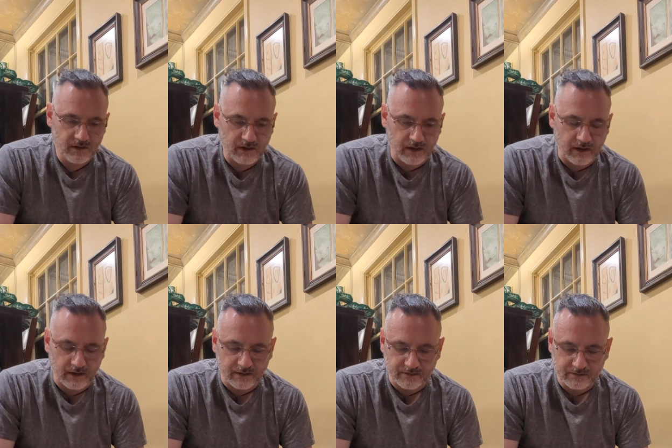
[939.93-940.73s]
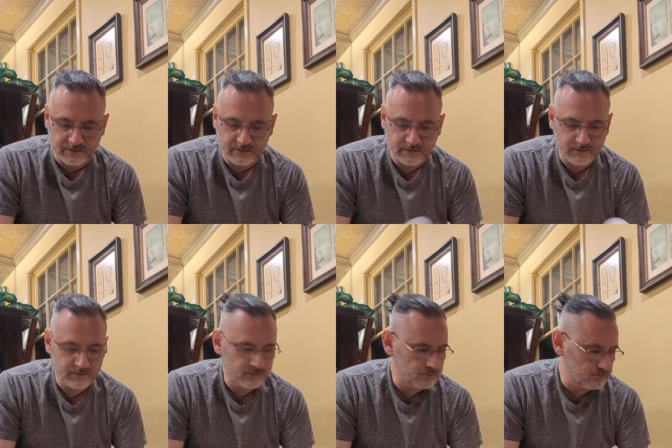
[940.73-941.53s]
and
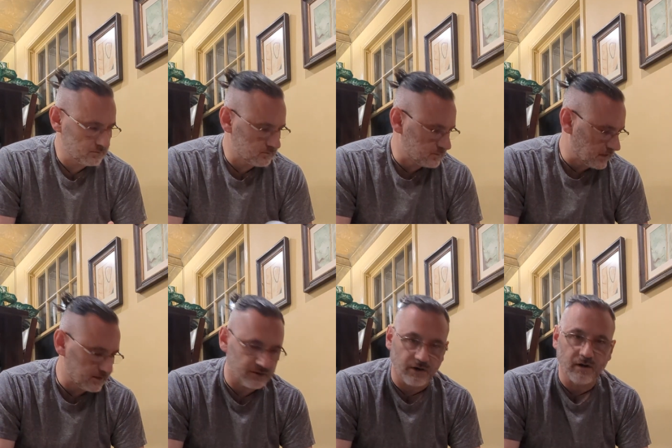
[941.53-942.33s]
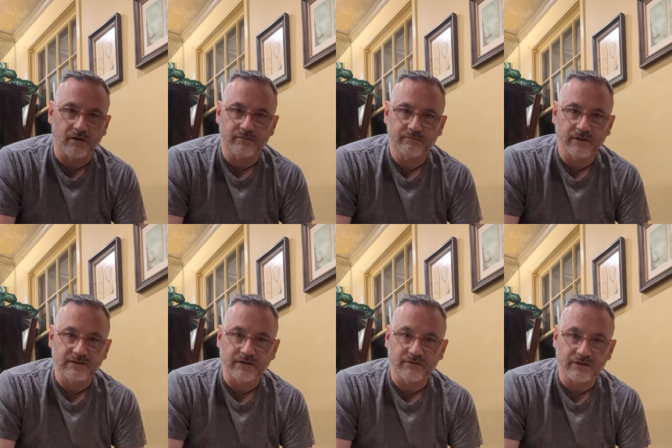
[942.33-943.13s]
that's all. That's
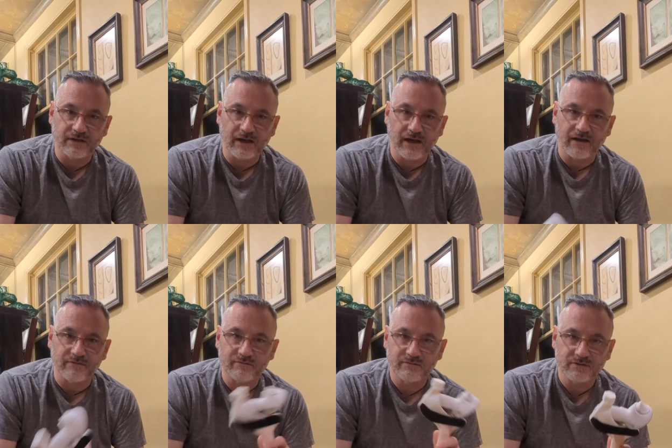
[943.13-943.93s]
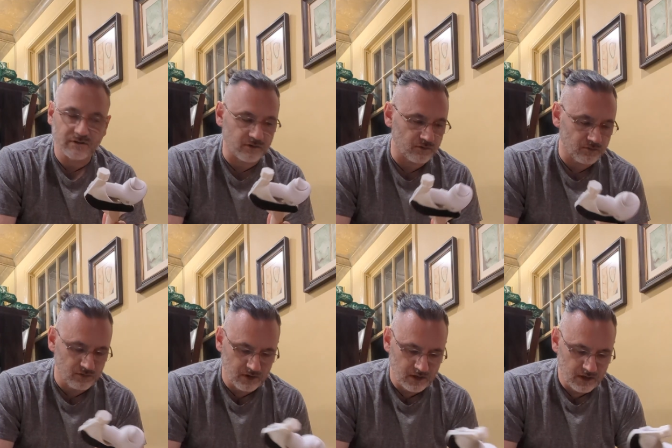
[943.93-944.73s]
everything I have. So
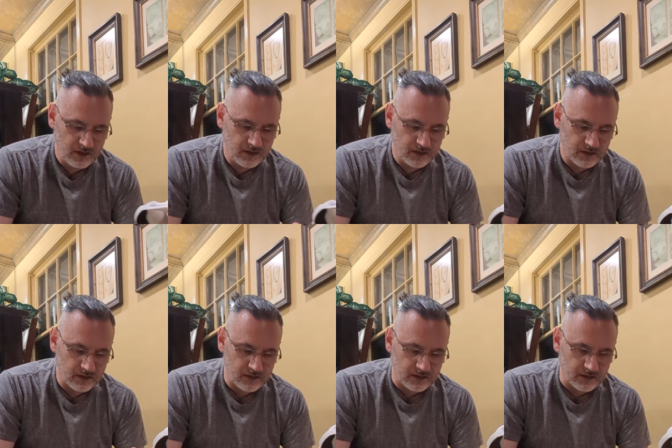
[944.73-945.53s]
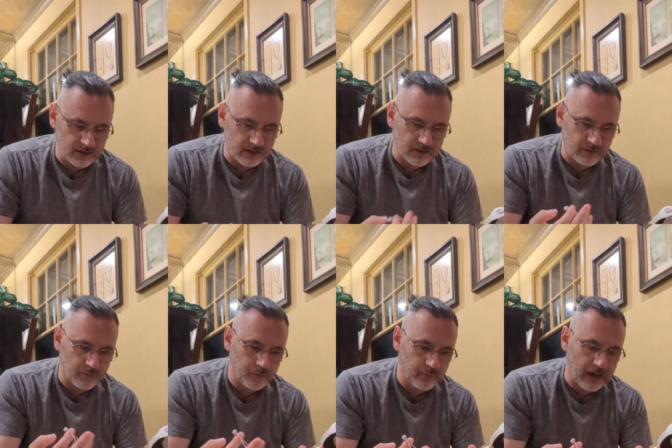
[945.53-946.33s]
the
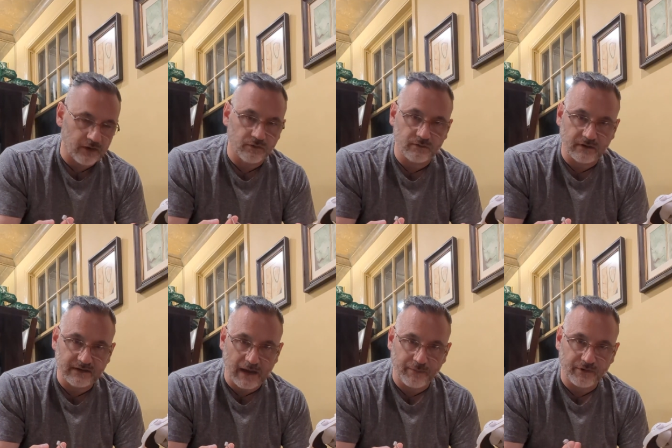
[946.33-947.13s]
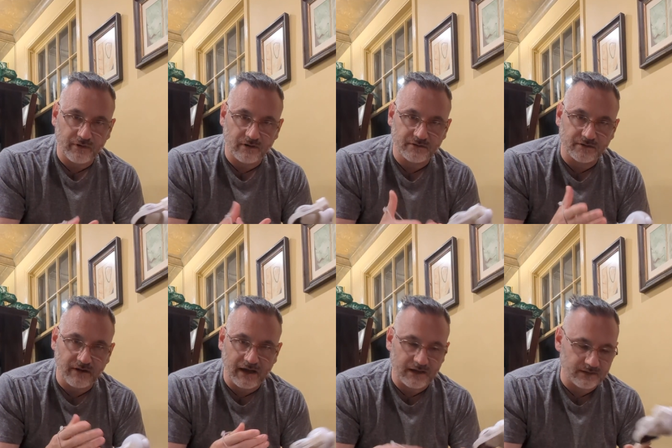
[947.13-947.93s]
paddle adapter also
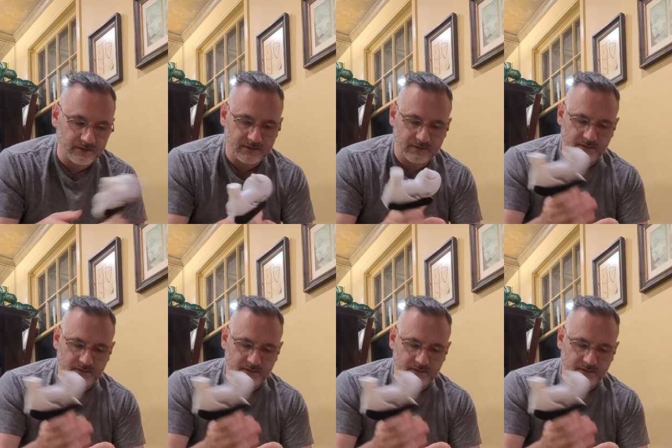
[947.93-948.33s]
has